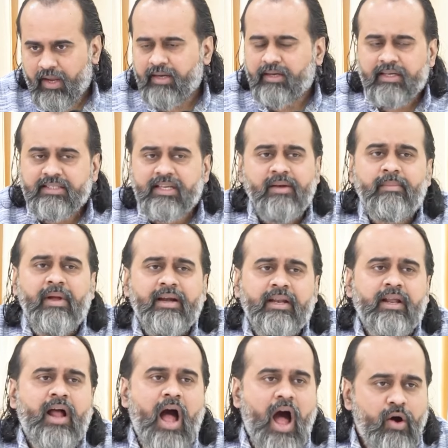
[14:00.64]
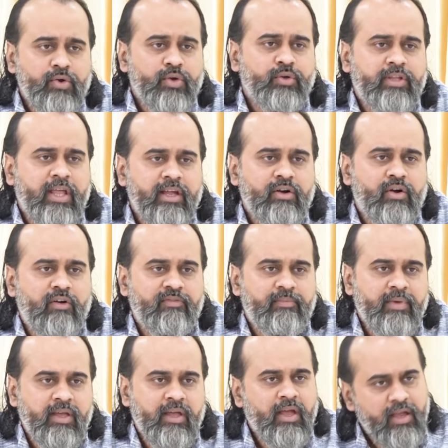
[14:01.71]
It doesn't matter how you think of
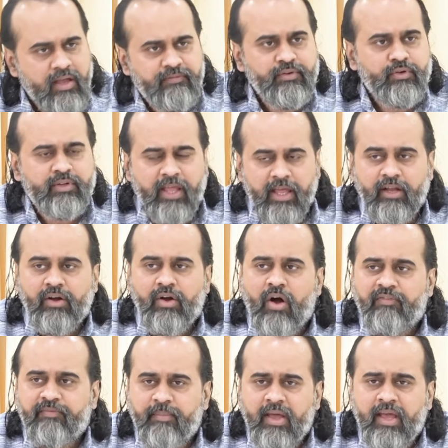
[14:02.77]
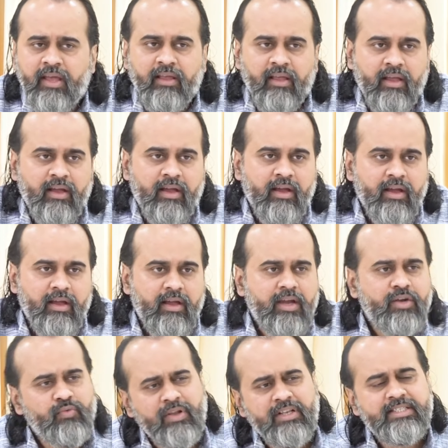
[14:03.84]
me. If you think of me,
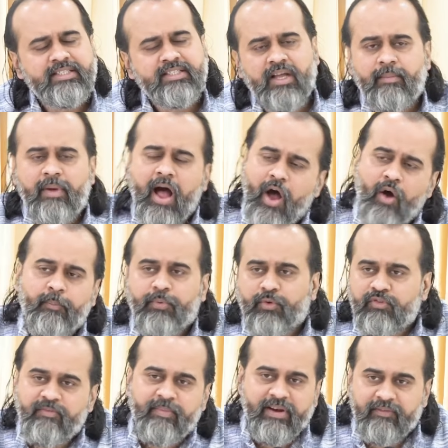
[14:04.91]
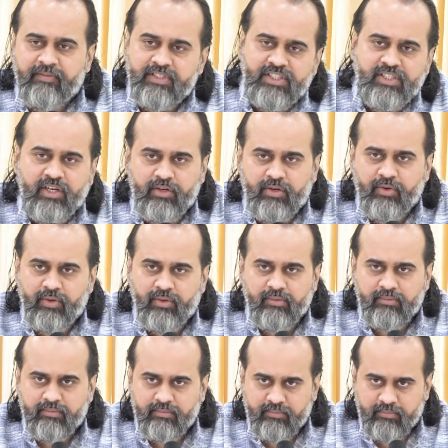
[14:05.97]
it will somehow prove beneficial to you.